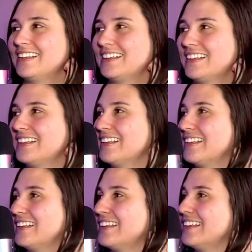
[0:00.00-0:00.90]

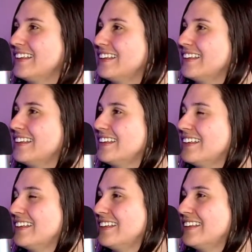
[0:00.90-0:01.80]

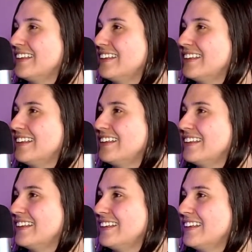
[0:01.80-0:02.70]

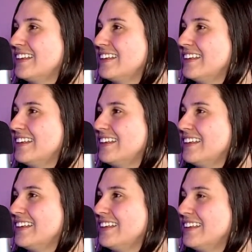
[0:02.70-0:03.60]

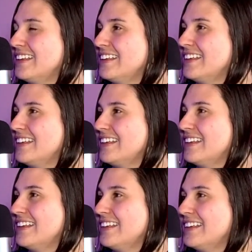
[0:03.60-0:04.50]

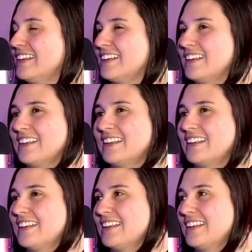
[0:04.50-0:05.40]

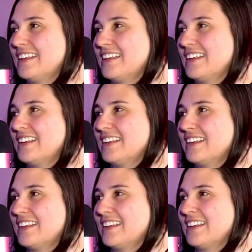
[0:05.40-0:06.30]

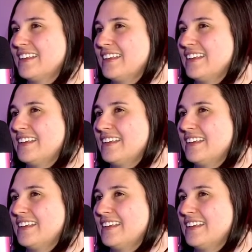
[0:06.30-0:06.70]
This person isn't speaking.